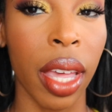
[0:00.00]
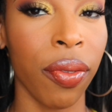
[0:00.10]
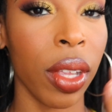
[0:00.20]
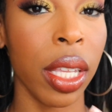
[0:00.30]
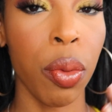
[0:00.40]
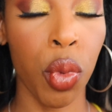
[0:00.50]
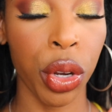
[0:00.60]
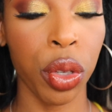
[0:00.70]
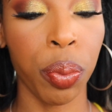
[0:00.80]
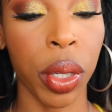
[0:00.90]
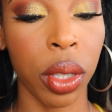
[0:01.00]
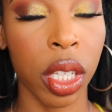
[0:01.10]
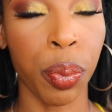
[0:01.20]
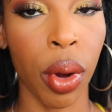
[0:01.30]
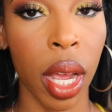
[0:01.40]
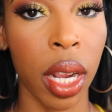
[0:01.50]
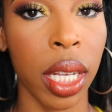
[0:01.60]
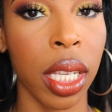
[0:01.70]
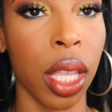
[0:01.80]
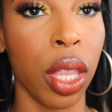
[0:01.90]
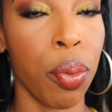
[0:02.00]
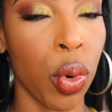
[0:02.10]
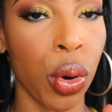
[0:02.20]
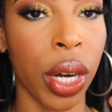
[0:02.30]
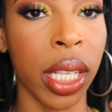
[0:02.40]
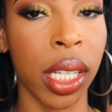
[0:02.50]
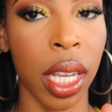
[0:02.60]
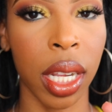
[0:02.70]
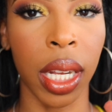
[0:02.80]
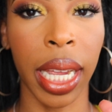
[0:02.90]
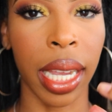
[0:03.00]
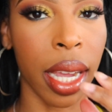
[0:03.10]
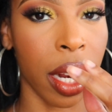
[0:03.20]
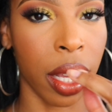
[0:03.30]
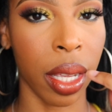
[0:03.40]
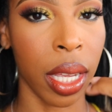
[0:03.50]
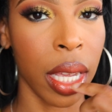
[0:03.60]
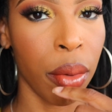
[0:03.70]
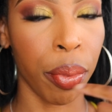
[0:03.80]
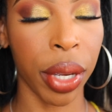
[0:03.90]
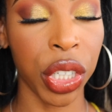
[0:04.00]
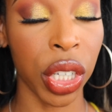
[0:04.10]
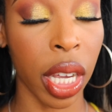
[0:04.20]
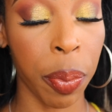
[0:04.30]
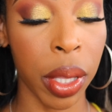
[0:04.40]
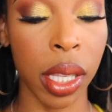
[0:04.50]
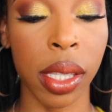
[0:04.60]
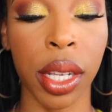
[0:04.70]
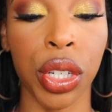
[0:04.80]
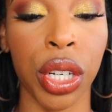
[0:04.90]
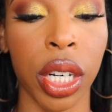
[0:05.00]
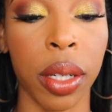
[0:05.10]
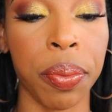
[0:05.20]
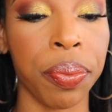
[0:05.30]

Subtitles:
feel like the more you build this product, the more it's gonna like kind of bunch up in the center.